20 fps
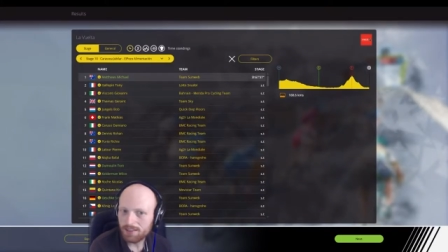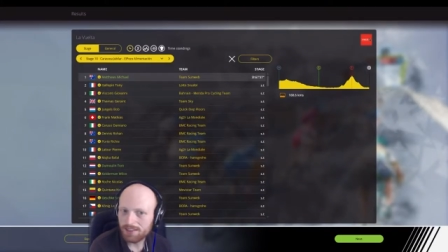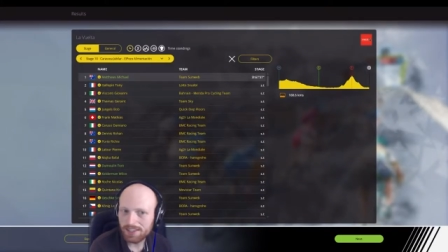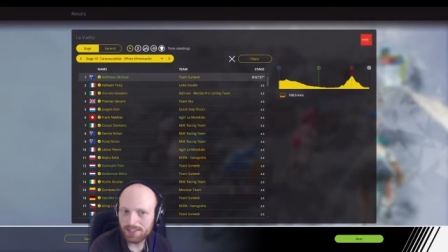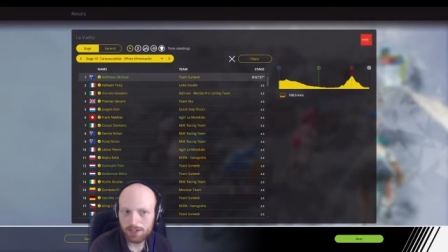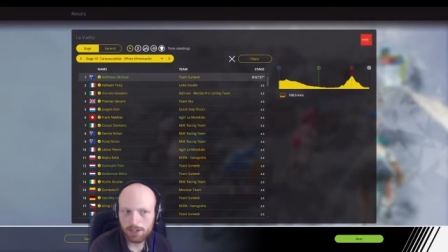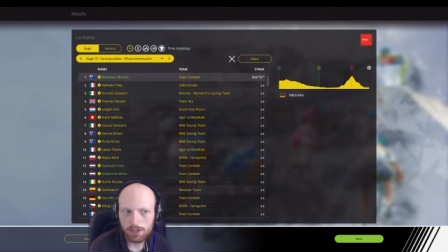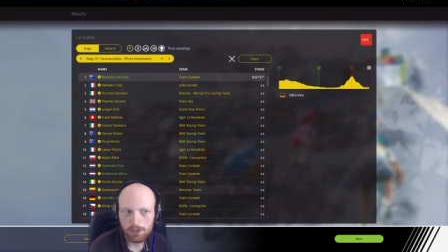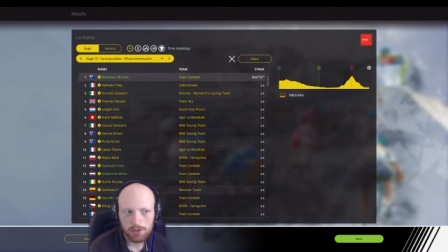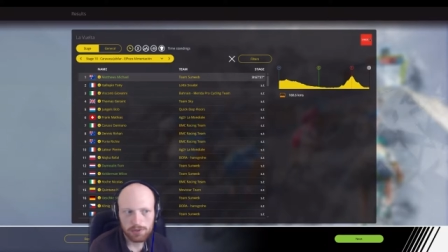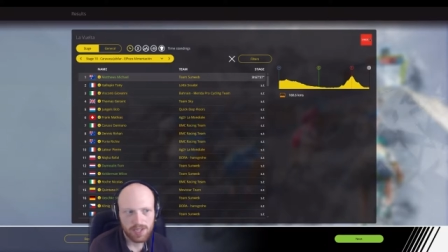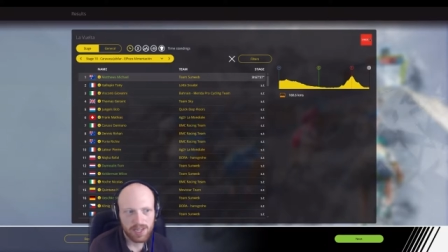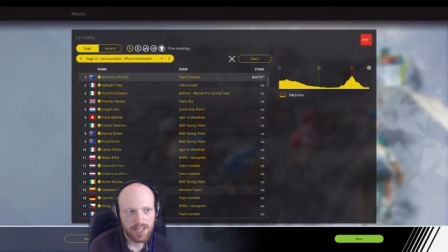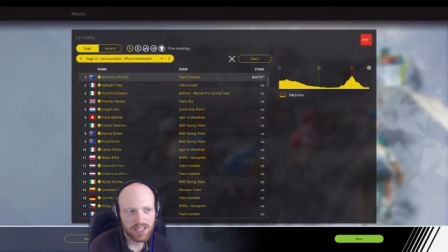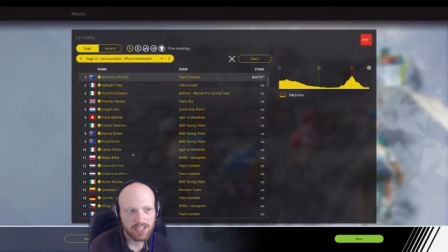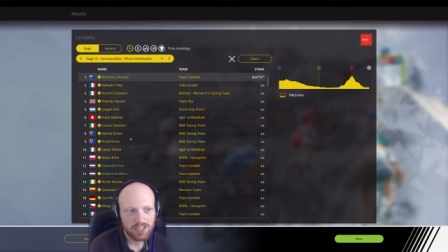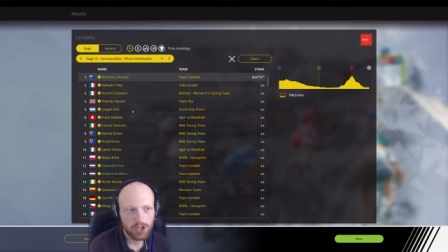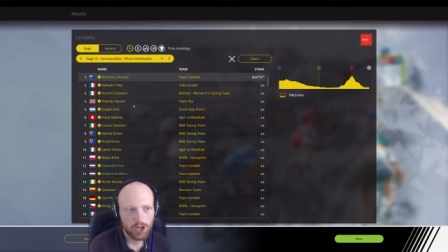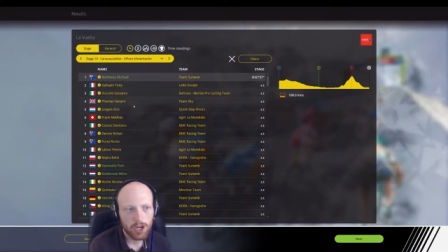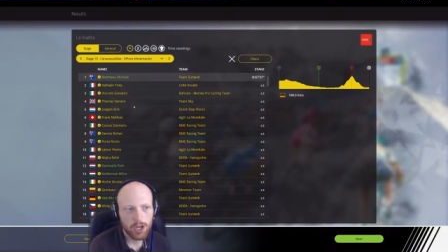didn't lose
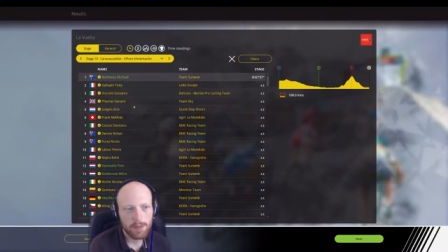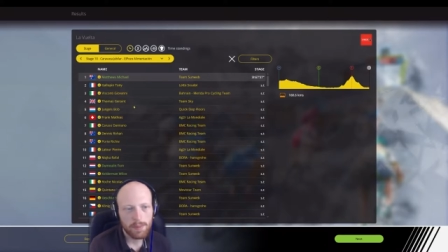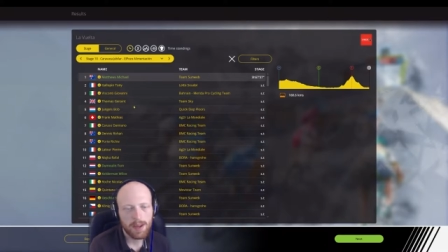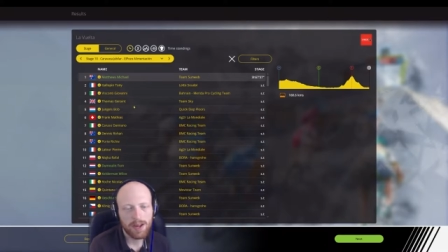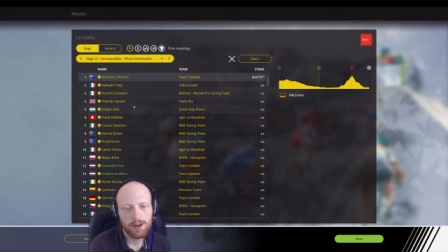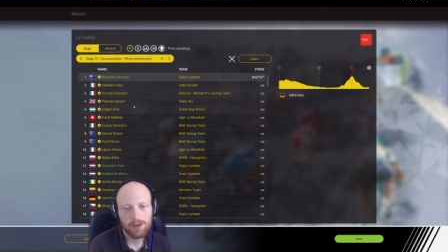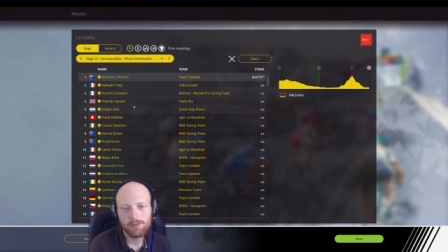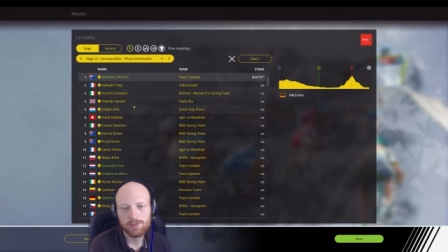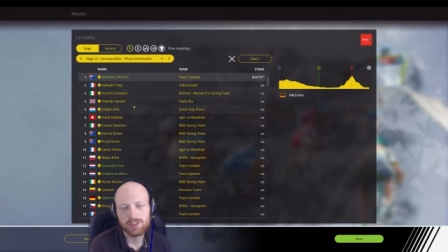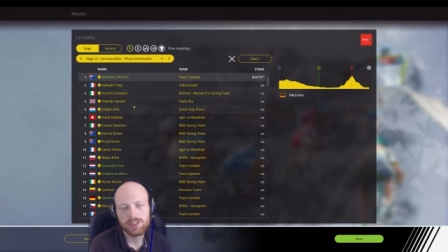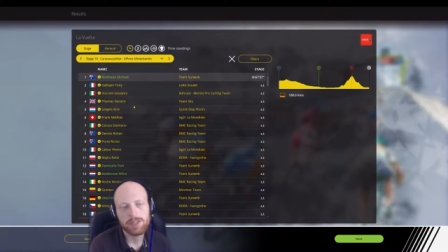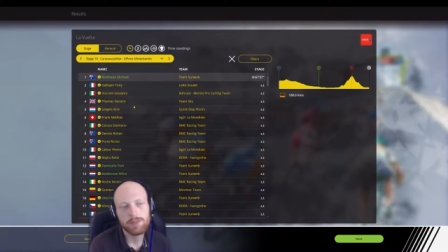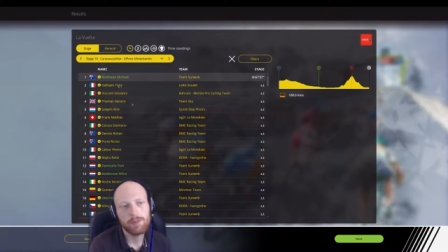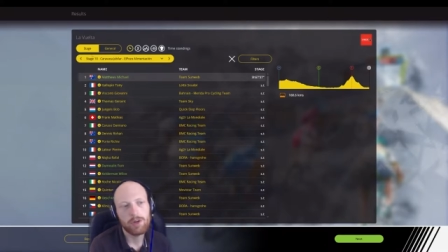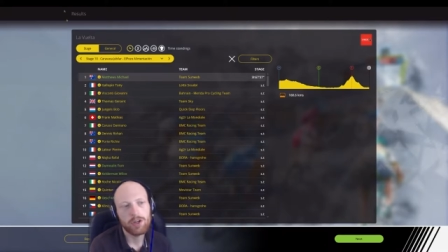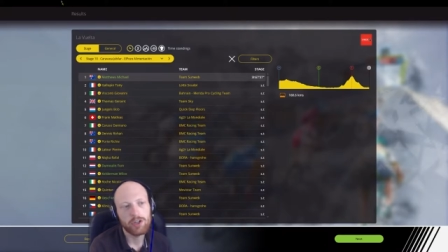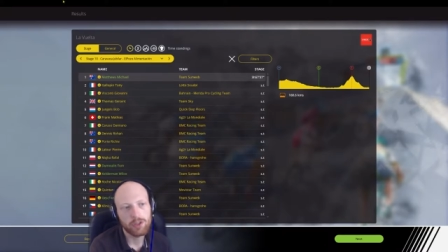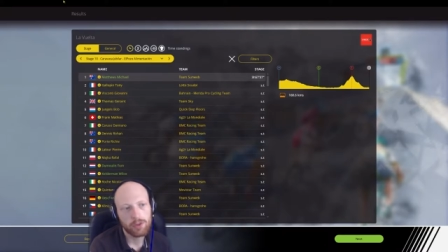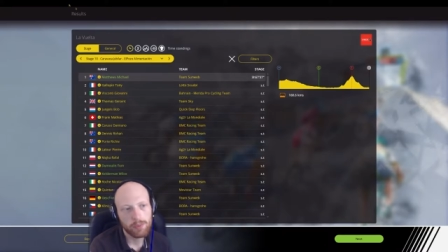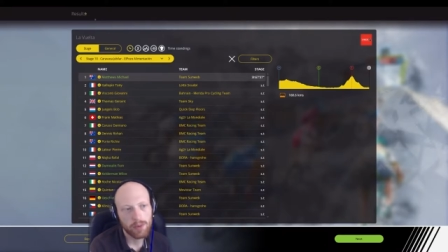any time, and obviously
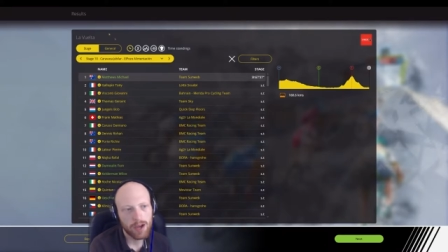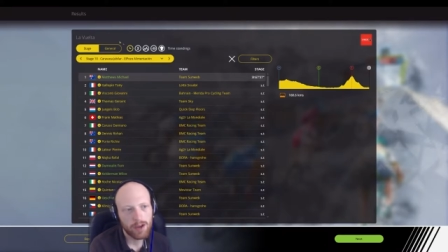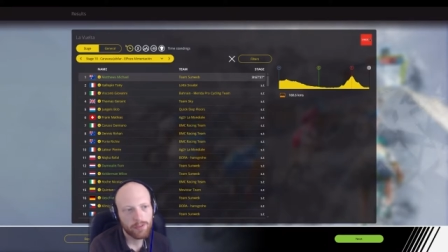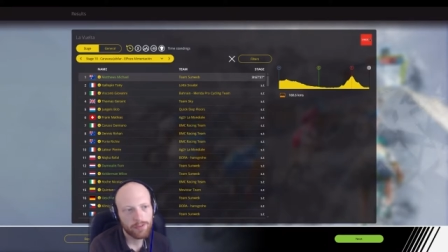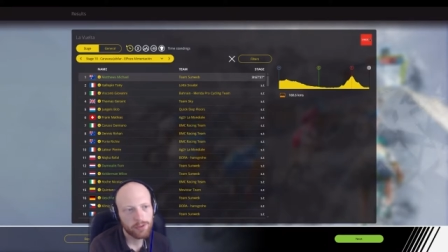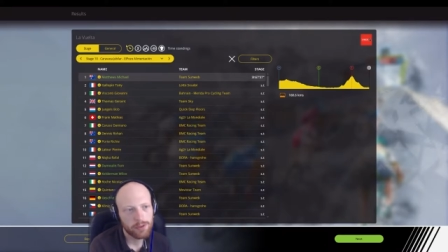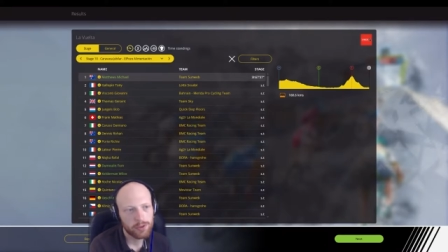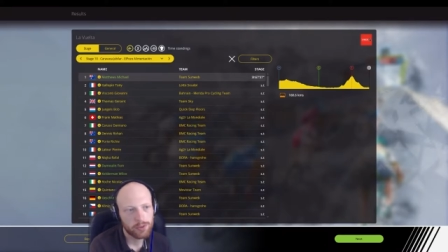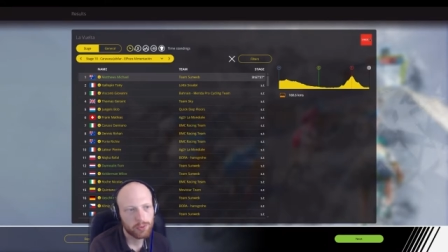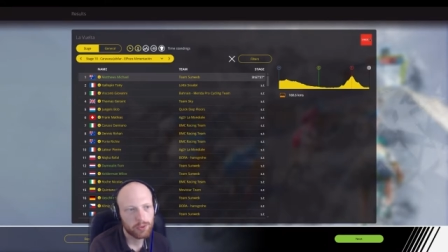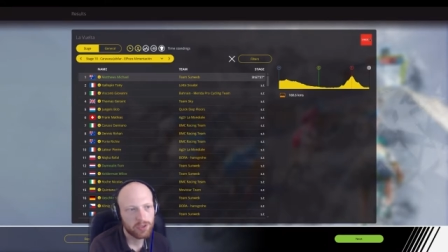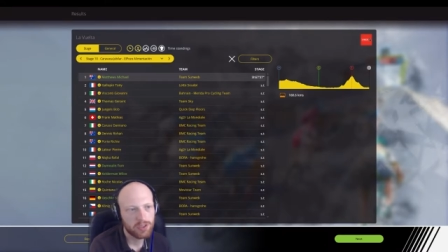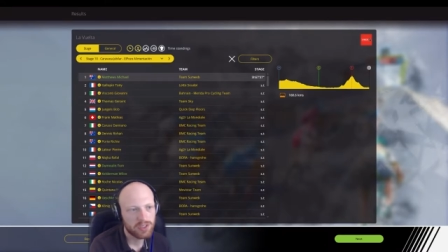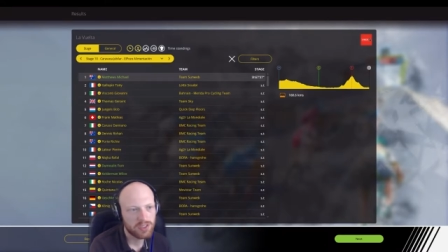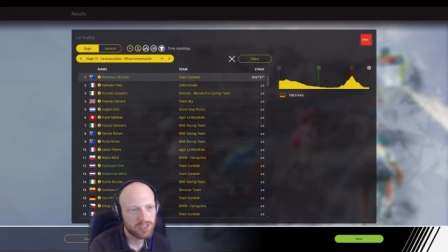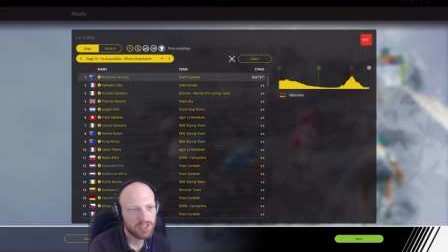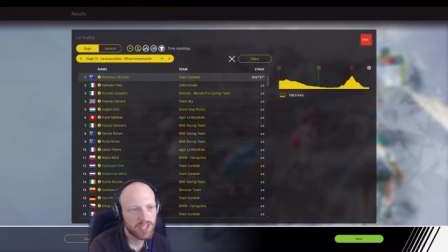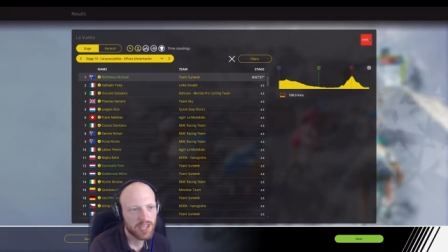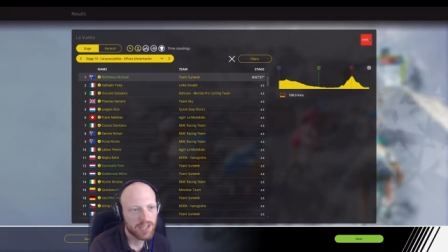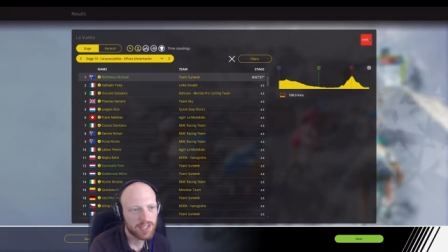Michael Matthews won the
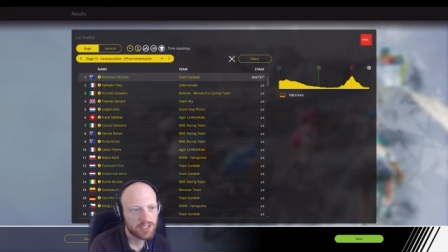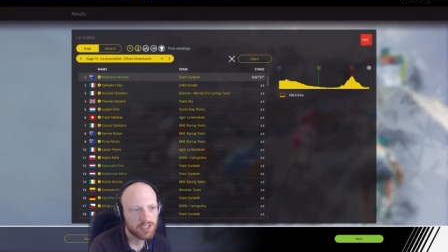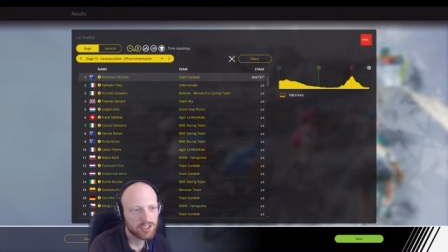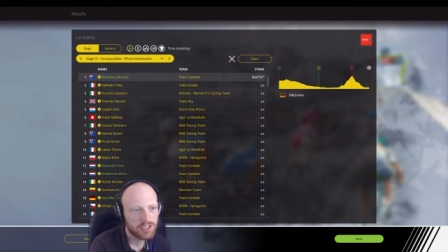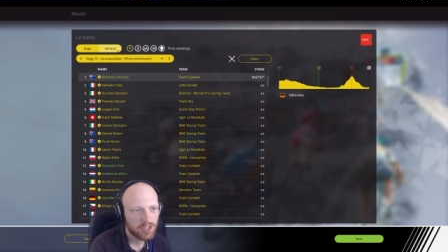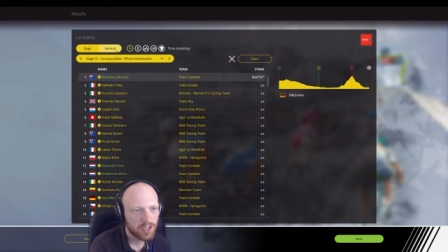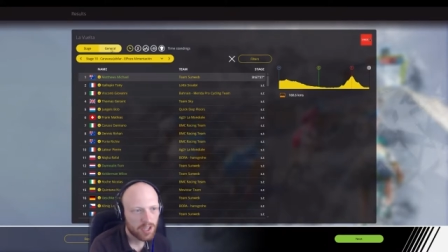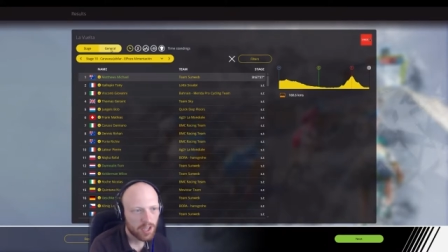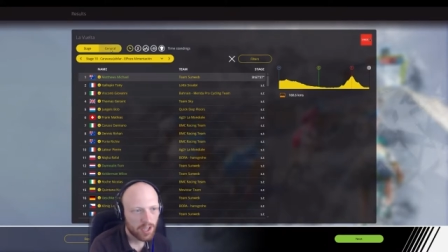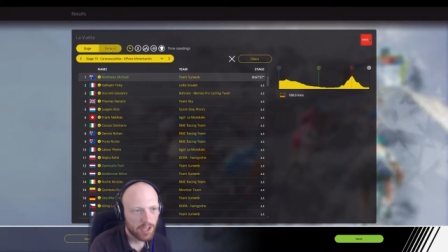stage.